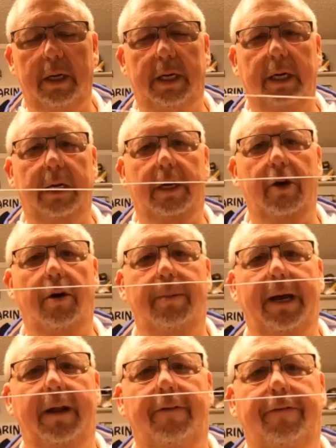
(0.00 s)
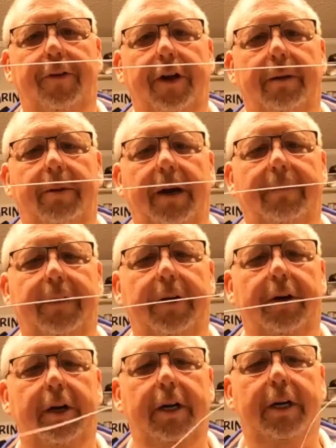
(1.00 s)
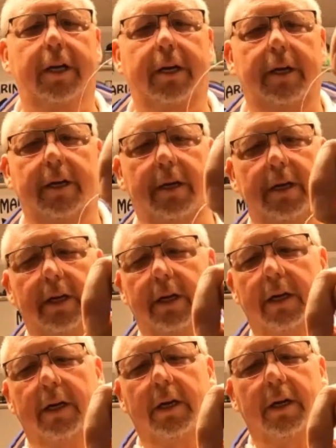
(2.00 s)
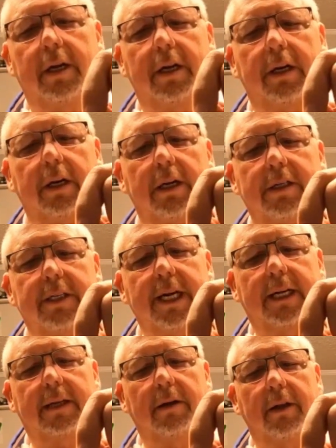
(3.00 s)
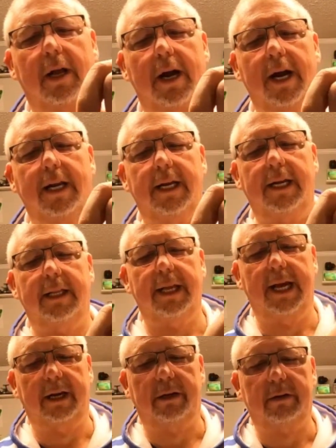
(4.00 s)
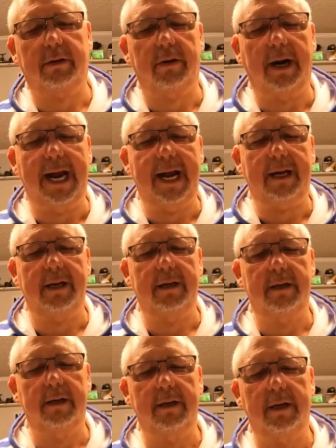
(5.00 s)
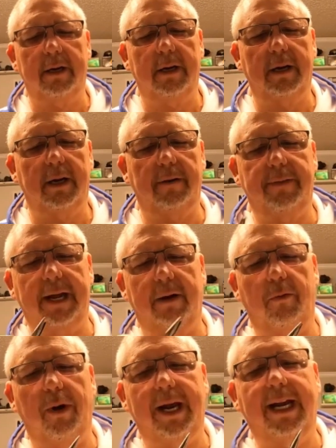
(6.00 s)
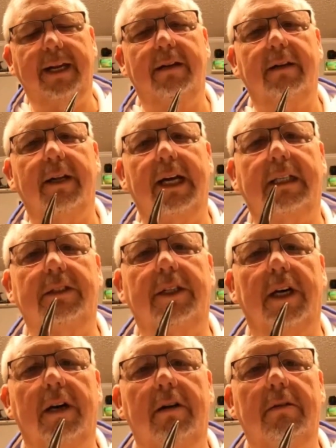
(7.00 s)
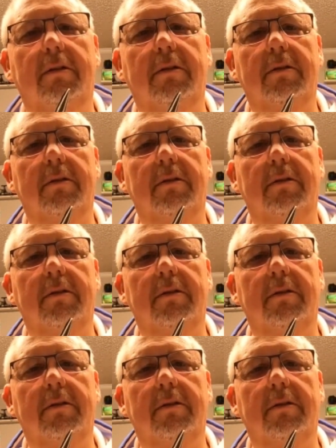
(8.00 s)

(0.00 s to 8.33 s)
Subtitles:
You're going to go about 1 foot above the hook. You're going to stick the line in that crack of that weight, like so.